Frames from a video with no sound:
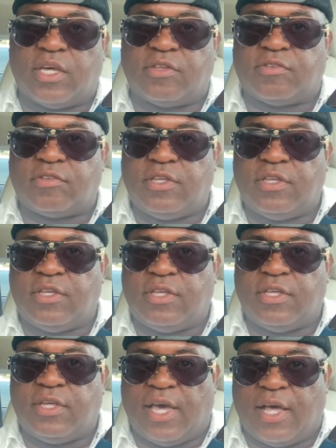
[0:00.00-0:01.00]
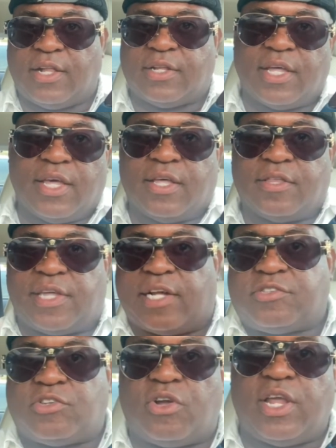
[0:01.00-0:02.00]
S-E-E-L.
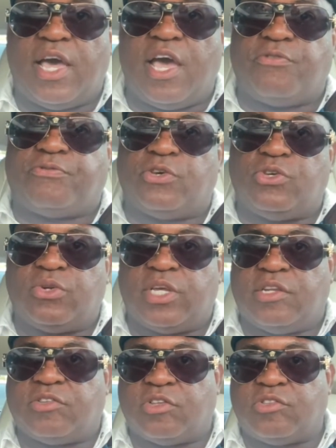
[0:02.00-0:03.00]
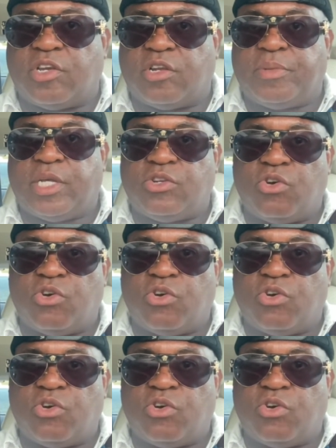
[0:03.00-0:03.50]
That's all I have for you, ladies and gentlemen.